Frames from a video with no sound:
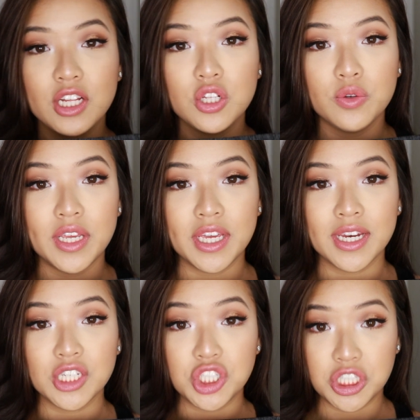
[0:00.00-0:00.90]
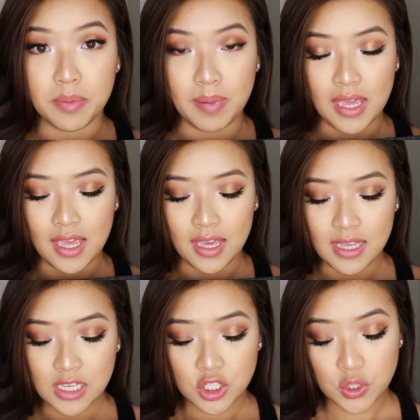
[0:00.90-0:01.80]
including shipping.
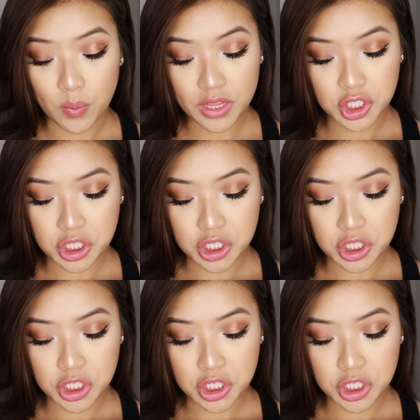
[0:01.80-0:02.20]
So with